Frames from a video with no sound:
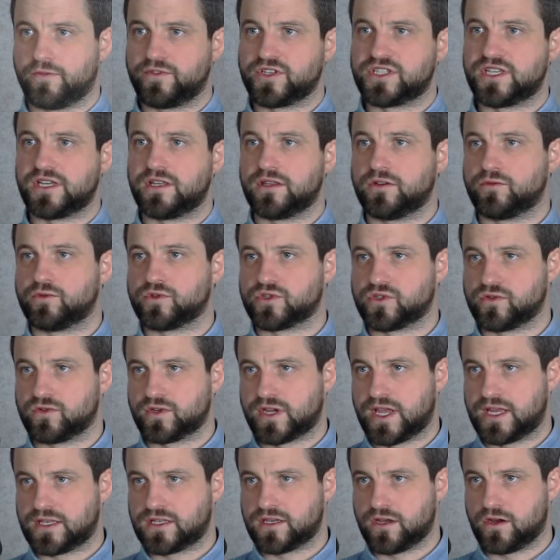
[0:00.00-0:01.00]
obviously in the Warsaw
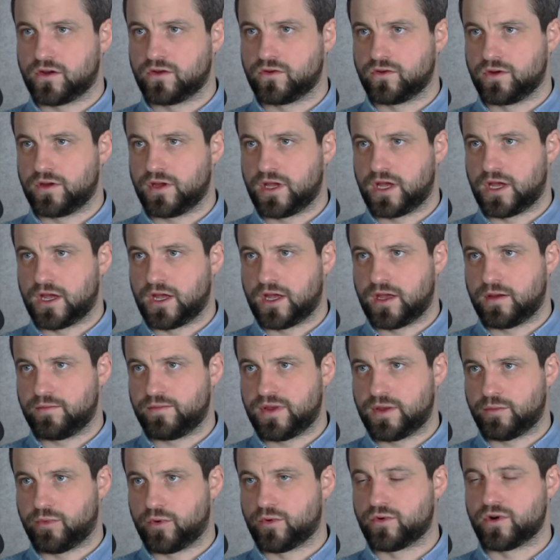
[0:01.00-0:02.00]
Ghetto,
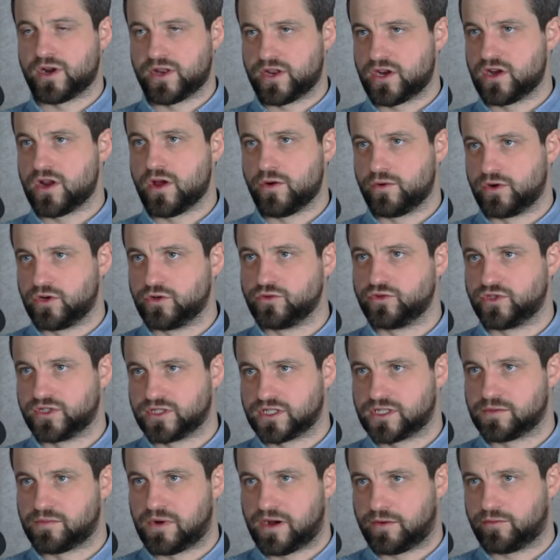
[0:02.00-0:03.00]
people were under no
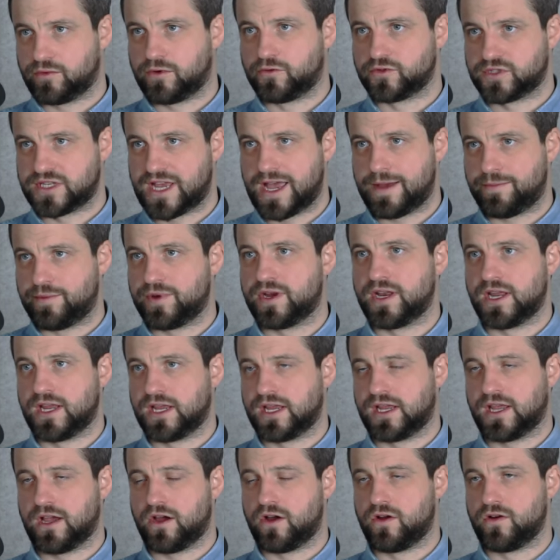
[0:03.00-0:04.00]
illusions about what was
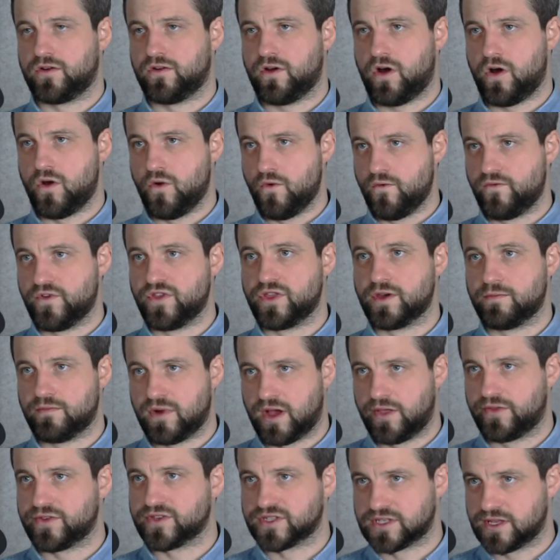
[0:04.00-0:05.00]
happening over the
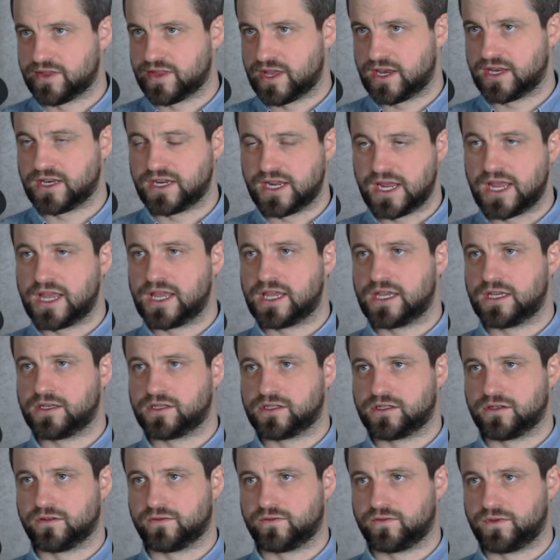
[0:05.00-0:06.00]
months and then
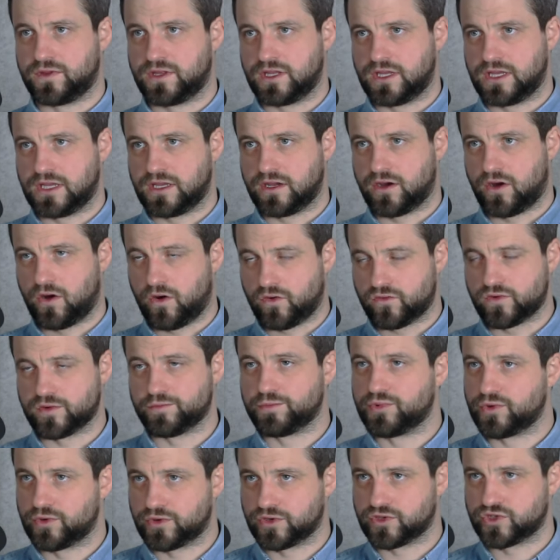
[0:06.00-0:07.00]
years of the
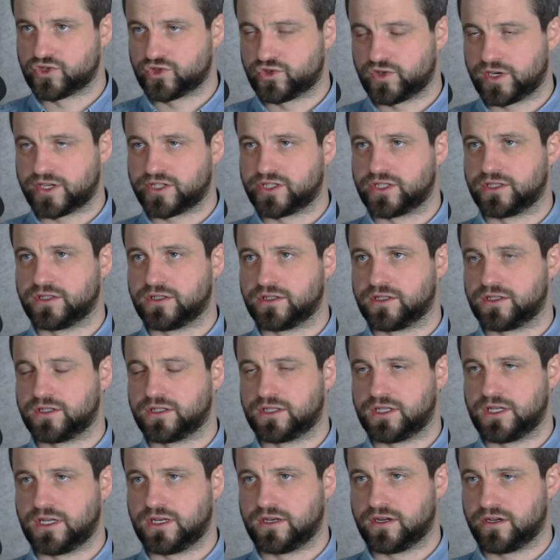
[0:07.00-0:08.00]
horrible constriction
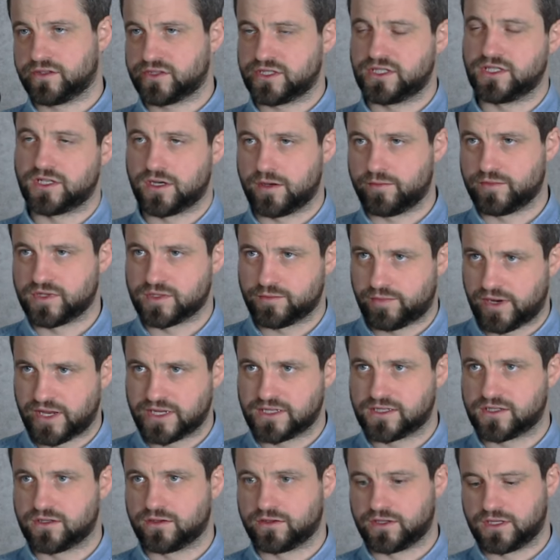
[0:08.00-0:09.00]
that the Nazi Germans placed